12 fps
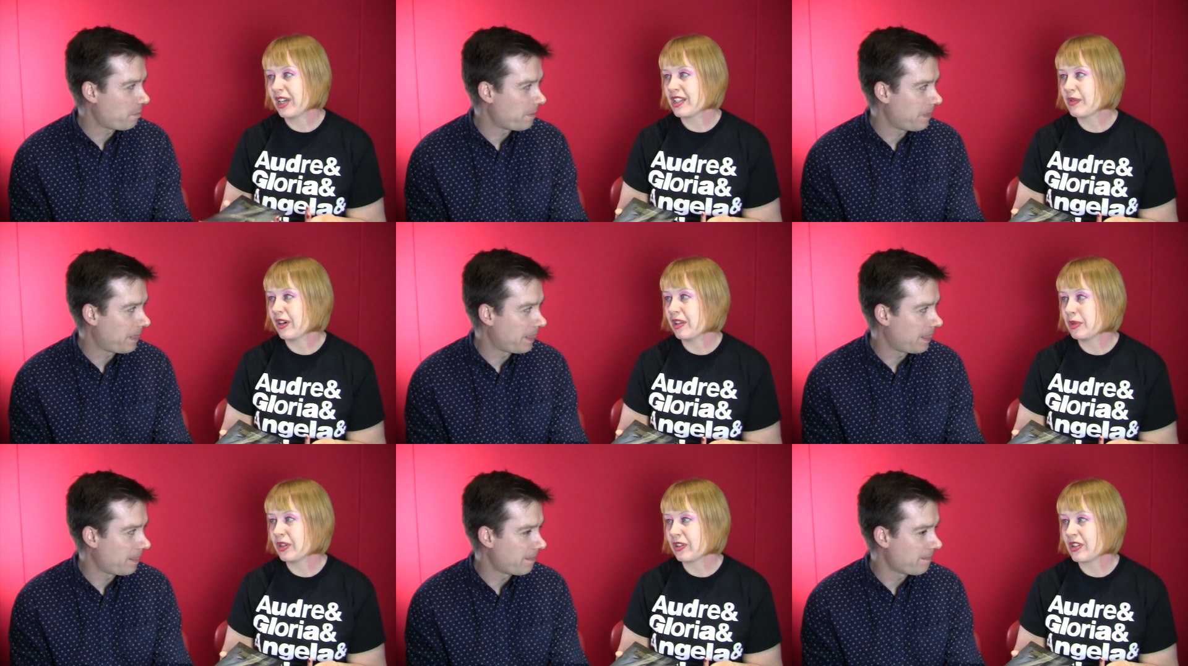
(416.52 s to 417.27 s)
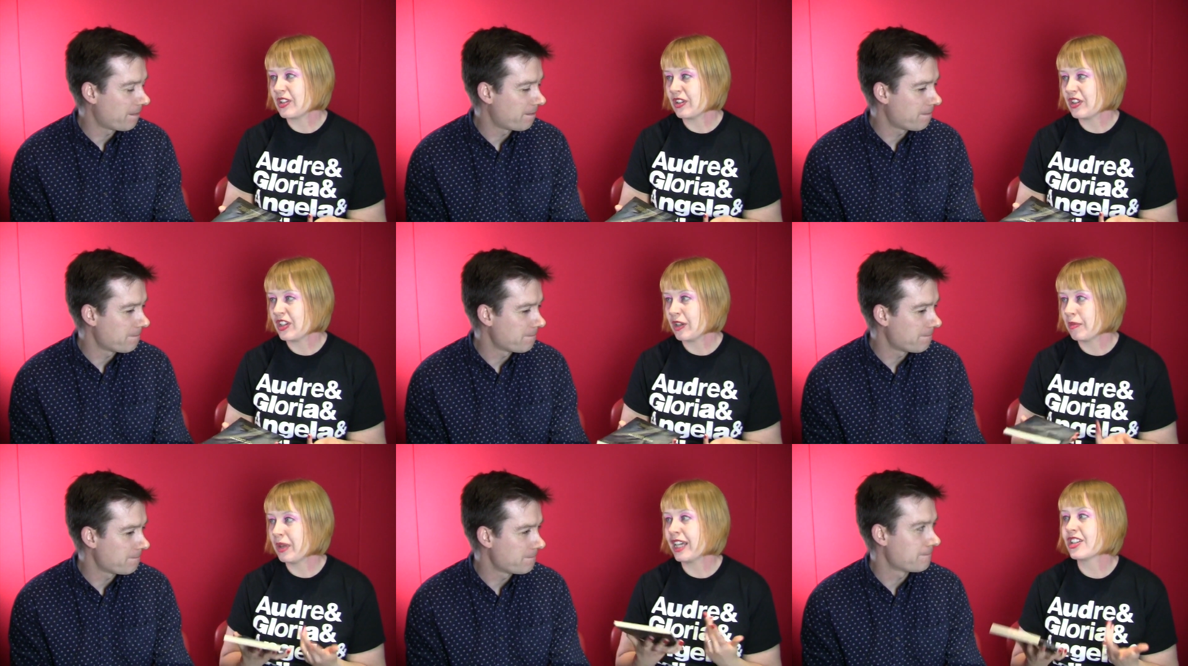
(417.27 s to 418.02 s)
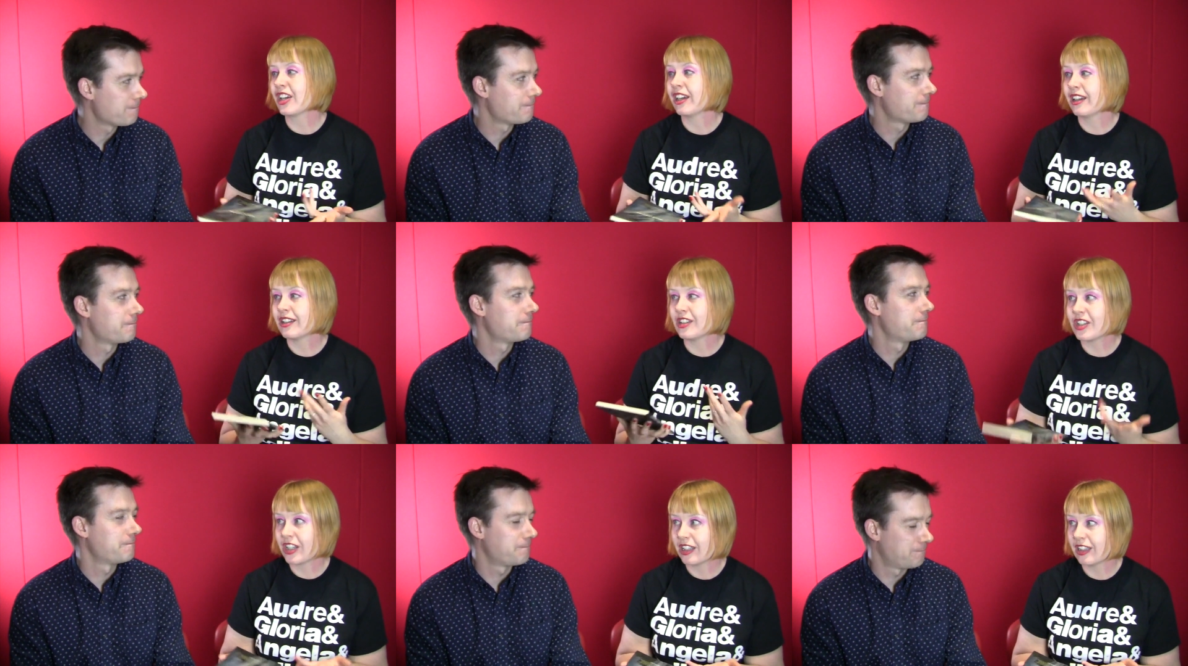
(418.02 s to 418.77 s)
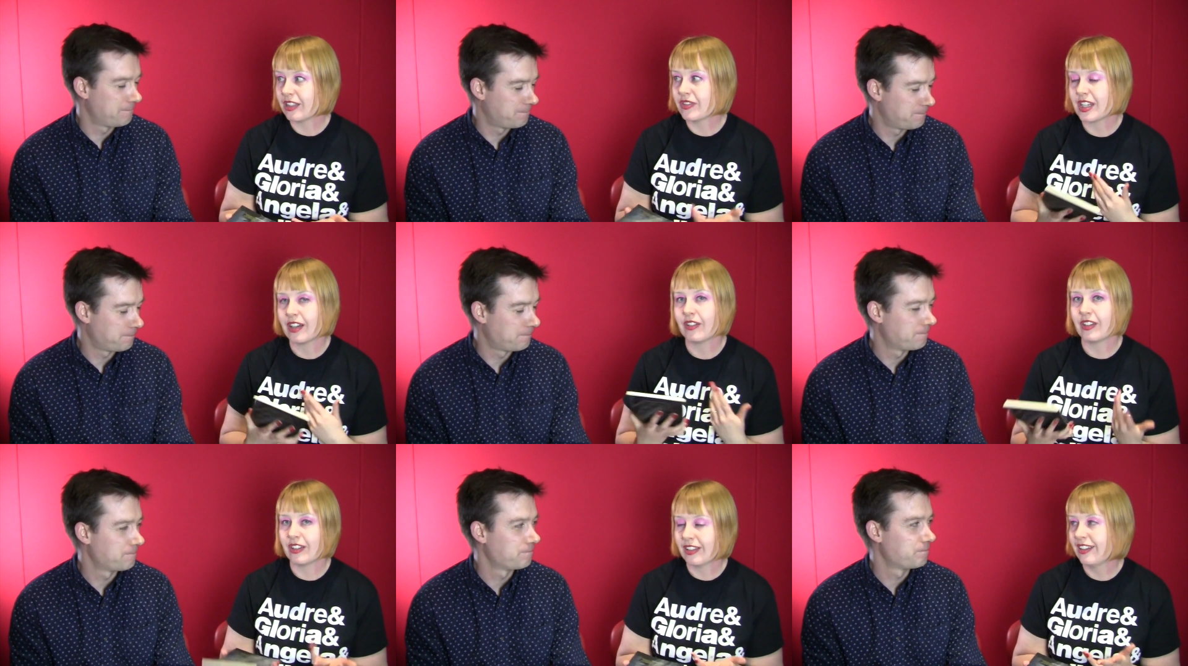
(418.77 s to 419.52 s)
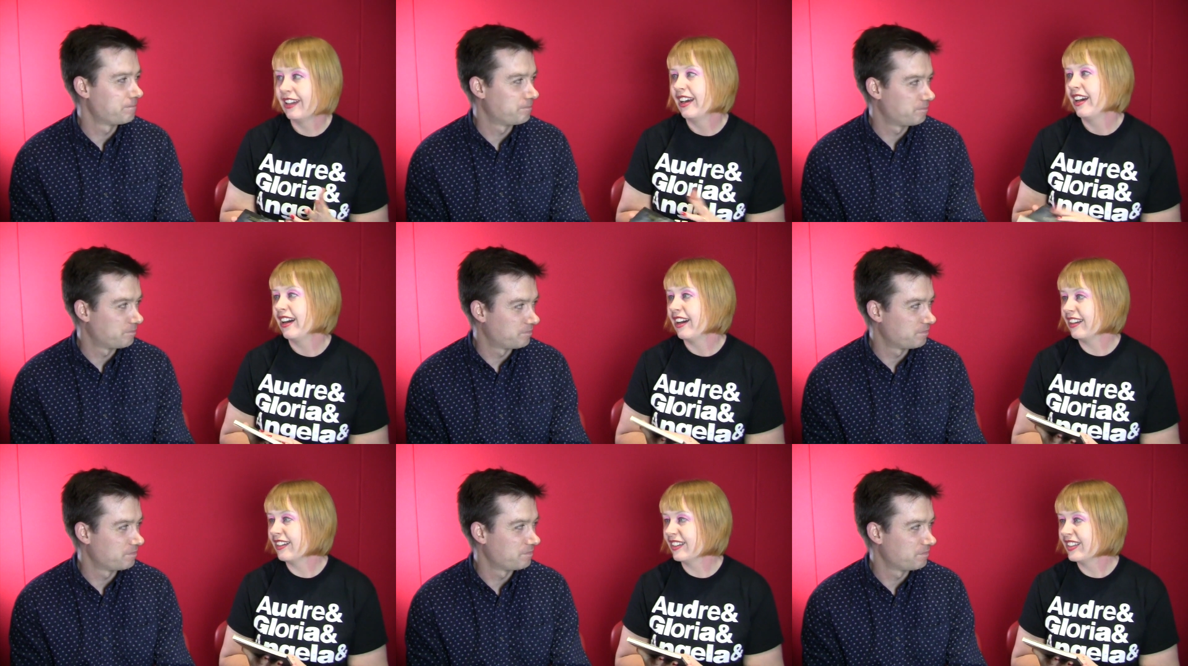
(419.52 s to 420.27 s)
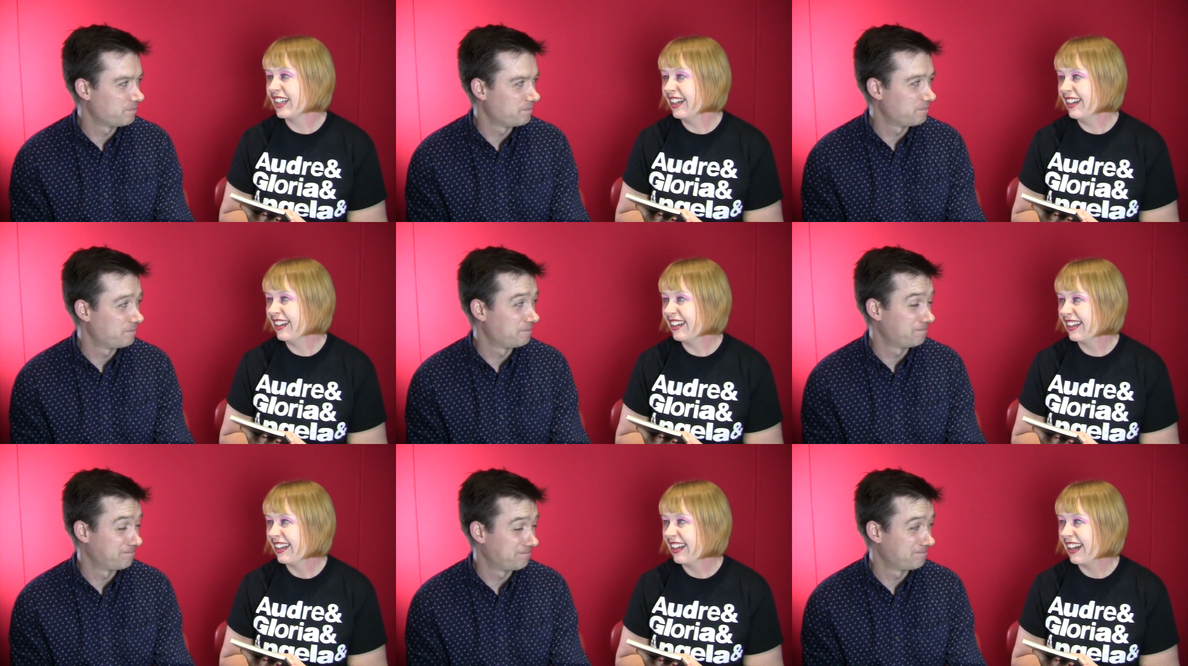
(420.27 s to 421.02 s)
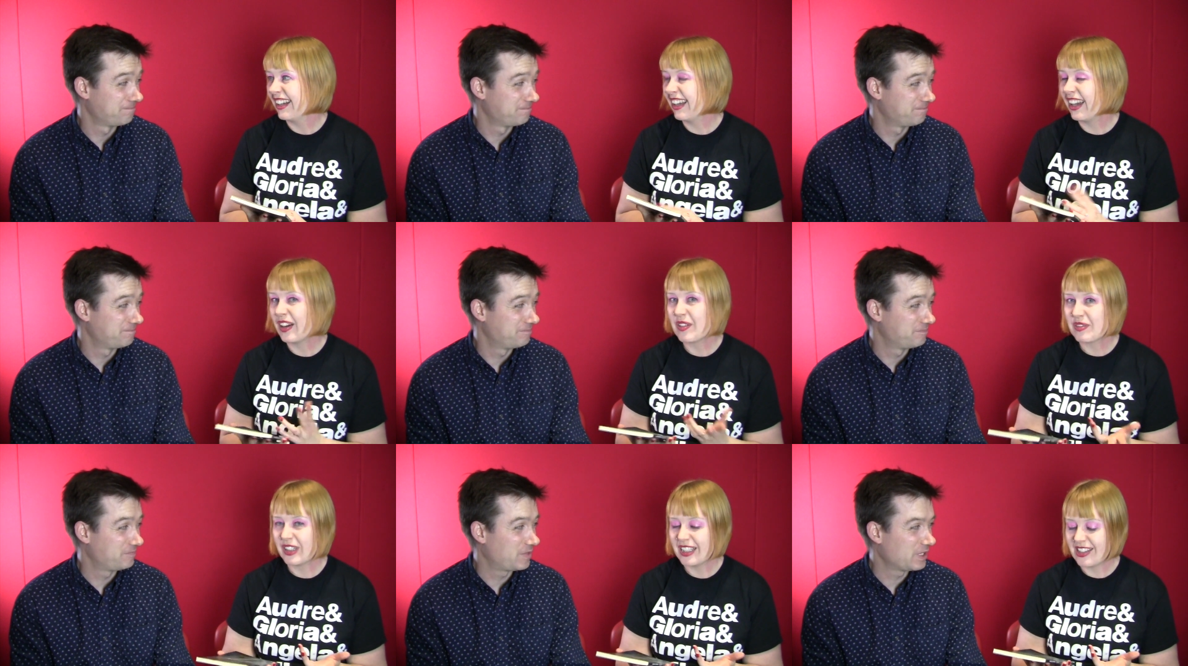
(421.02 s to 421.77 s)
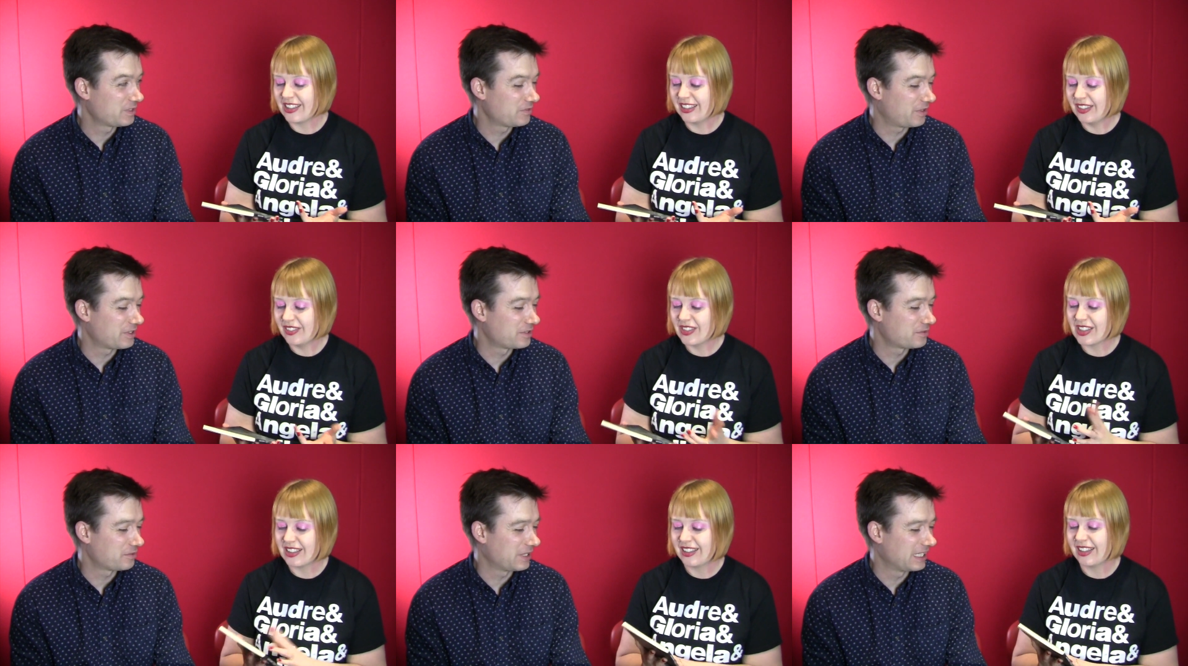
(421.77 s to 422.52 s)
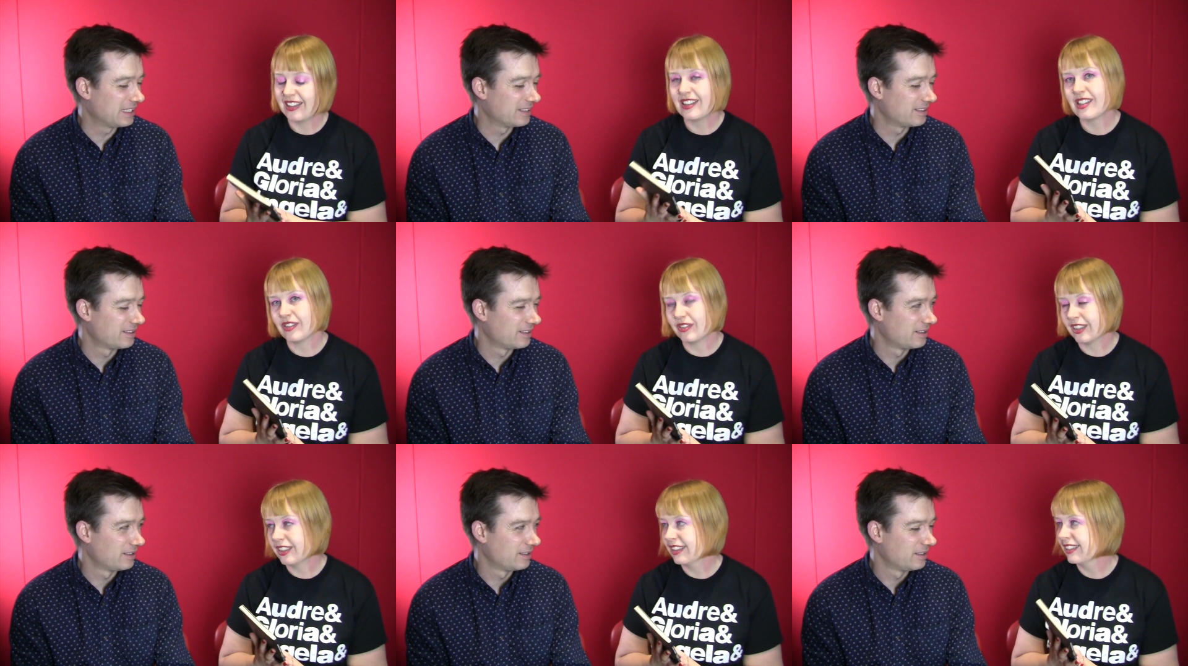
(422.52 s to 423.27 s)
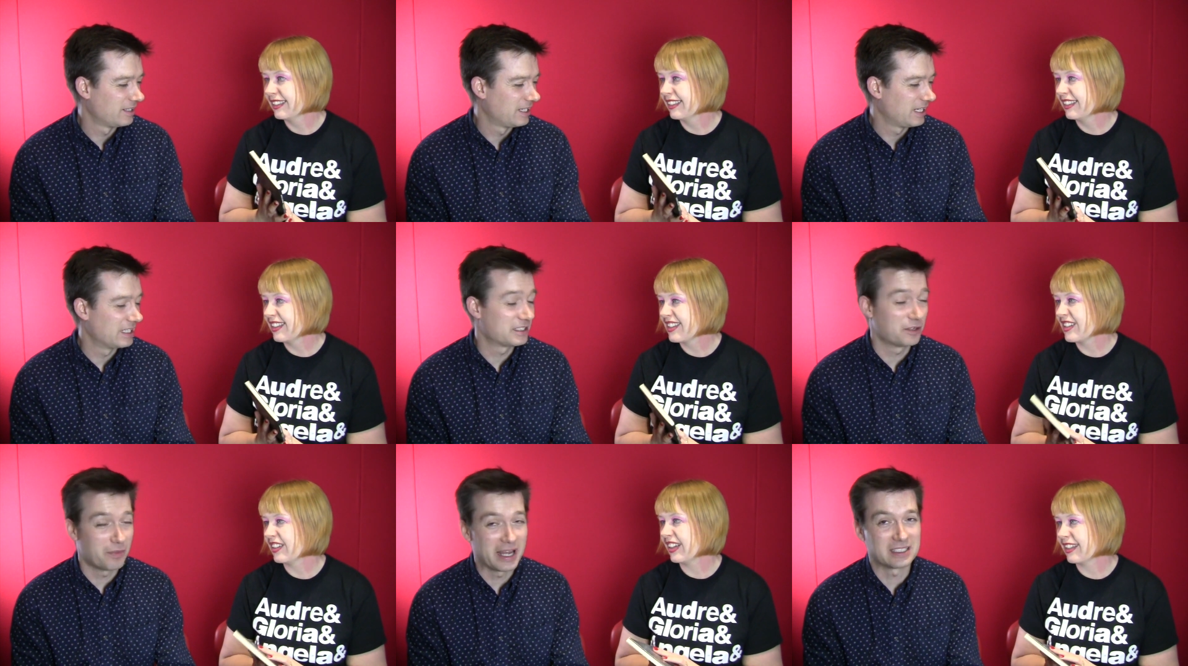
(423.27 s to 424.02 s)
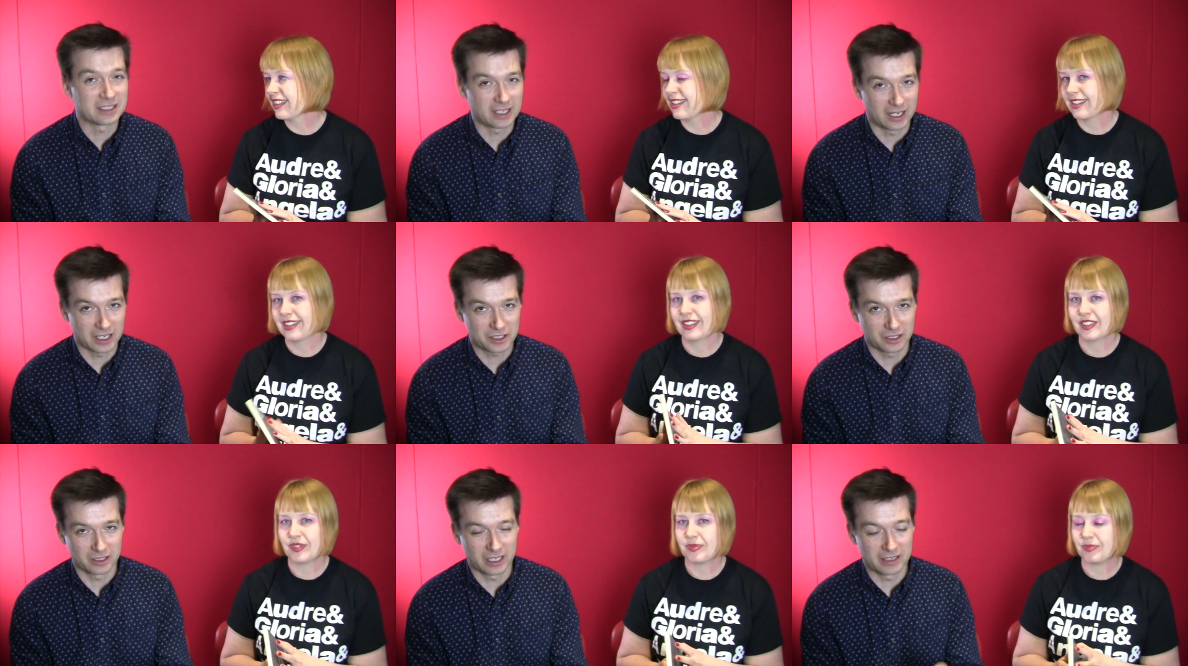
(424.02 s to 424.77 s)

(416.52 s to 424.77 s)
Speaker 1: makes her wear the brogues so she can be educated and she can leave town and, and yeah, and get out of where she lives. That's very sweet. And it's lovely. It's an amazing collection.